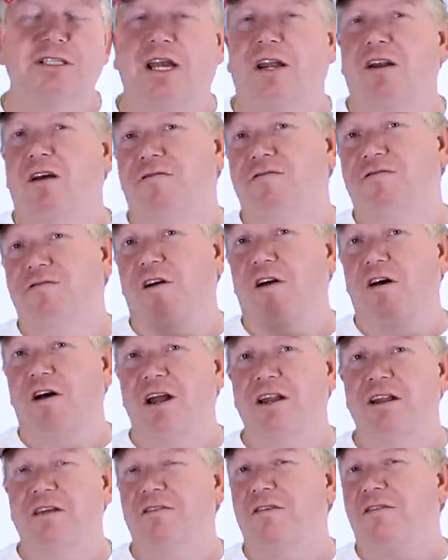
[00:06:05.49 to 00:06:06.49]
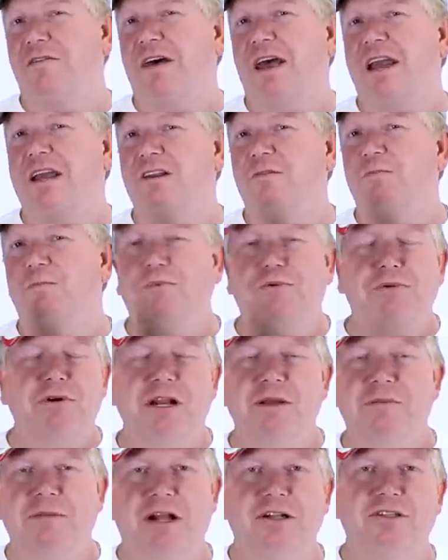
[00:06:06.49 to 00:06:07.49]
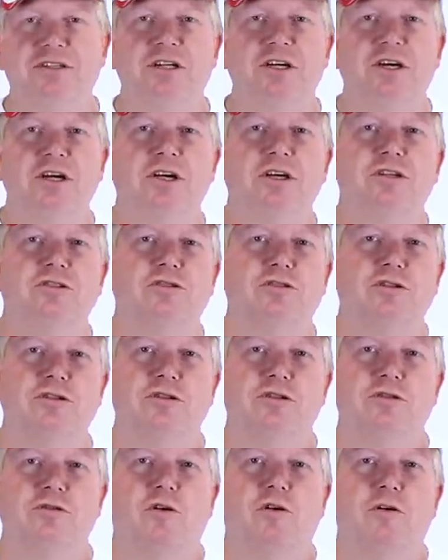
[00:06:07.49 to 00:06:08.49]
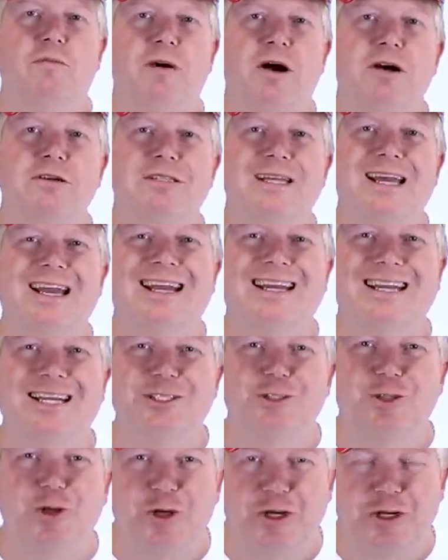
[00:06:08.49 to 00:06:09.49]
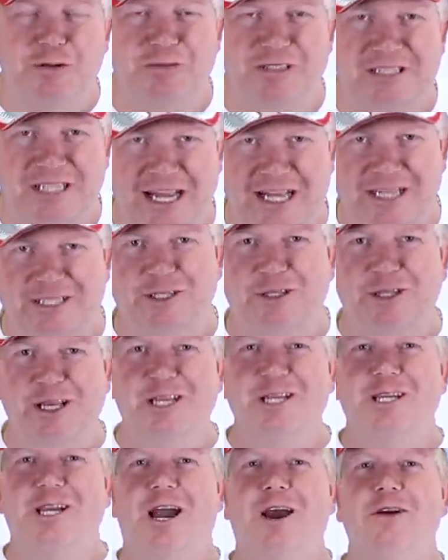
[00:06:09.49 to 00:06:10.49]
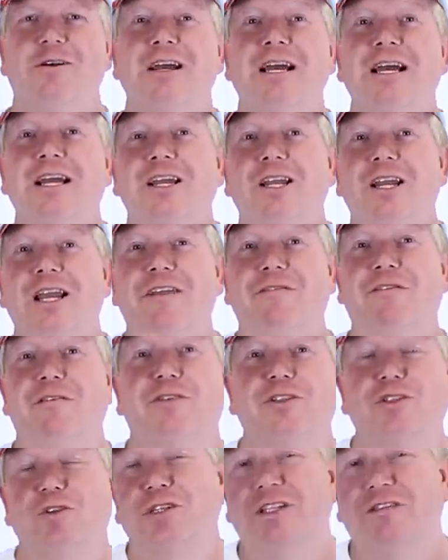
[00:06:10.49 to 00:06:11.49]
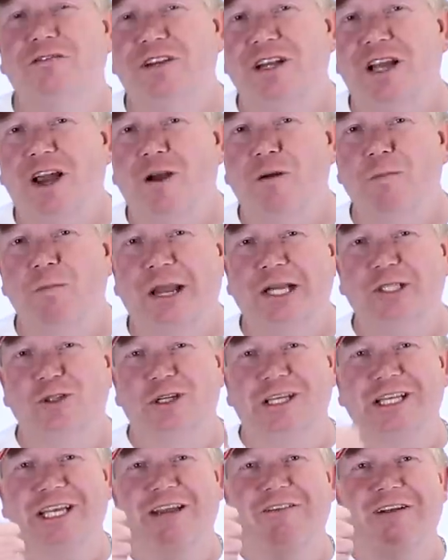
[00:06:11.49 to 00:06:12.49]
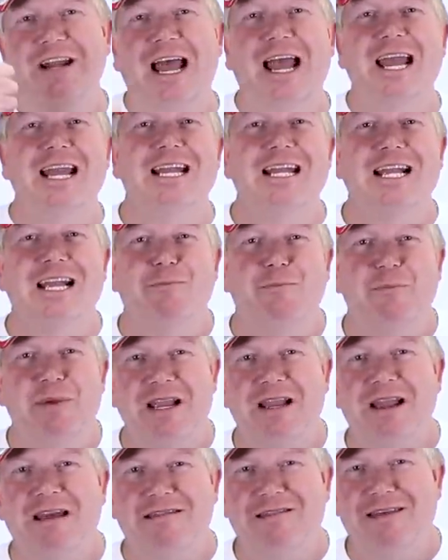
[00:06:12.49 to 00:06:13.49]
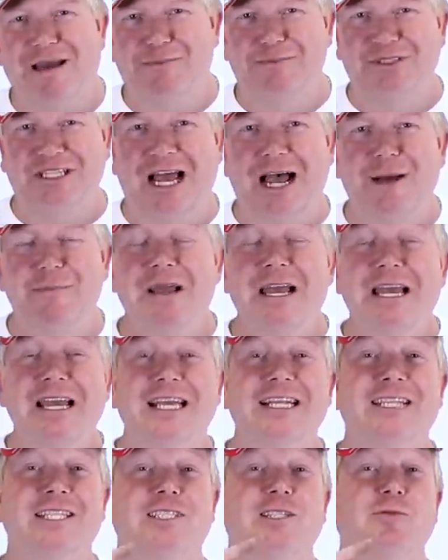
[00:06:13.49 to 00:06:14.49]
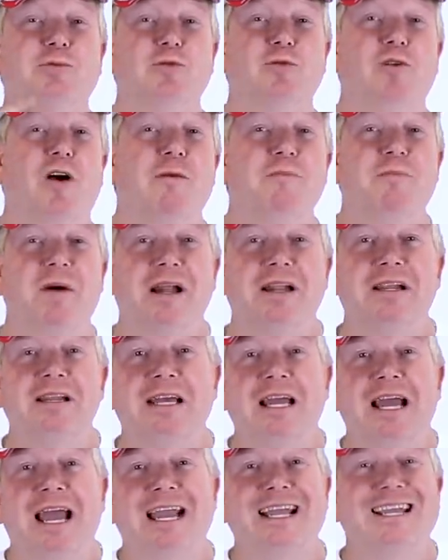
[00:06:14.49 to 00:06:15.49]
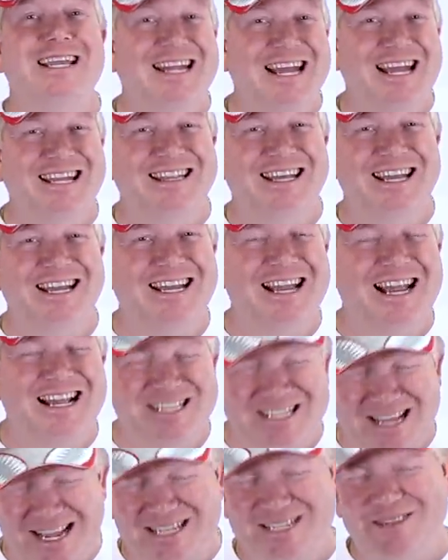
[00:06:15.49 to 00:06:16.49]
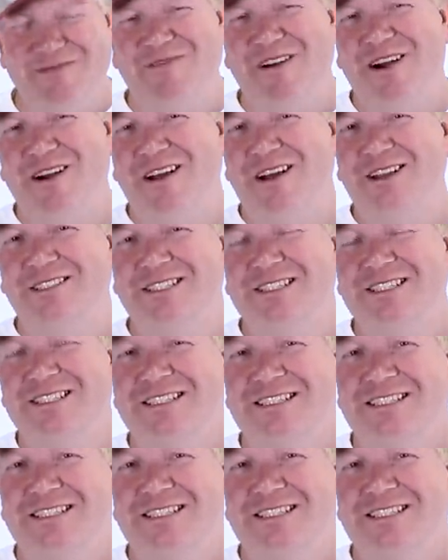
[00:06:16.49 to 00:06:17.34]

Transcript: And I find that they pretty much do almost any circumstance. So there you go. If you've enjoyed the video, make sure you give it a big thumbs up. Hit the subscribe button and get out there and take some photos.